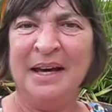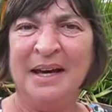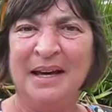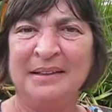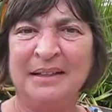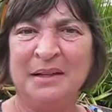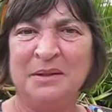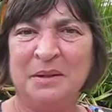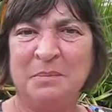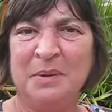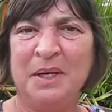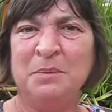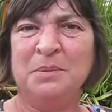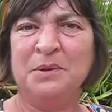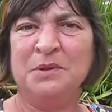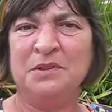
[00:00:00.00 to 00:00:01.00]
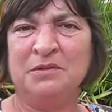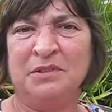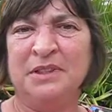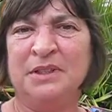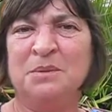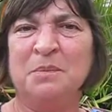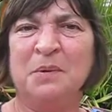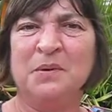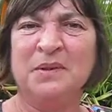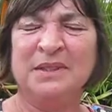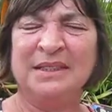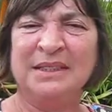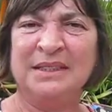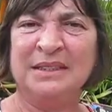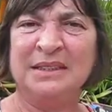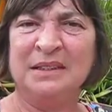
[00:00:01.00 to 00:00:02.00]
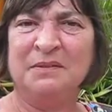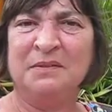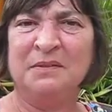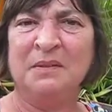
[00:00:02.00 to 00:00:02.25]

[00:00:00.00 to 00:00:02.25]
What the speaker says: and other people's responses of